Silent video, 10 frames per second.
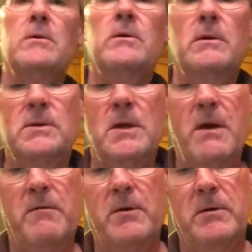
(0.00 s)
You can see I
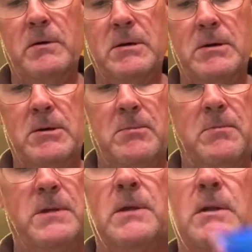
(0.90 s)
have
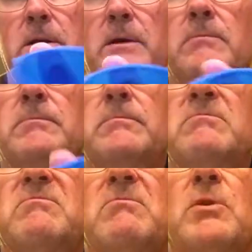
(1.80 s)
basically a
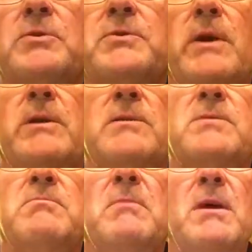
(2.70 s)
little strainer. It's
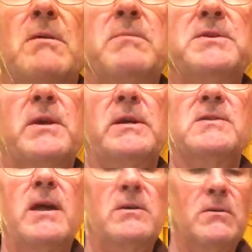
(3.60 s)
missing its
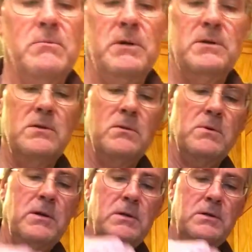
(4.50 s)
handle, but it still
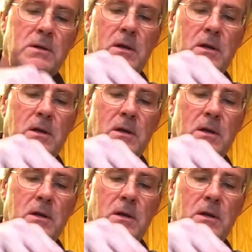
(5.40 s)
works.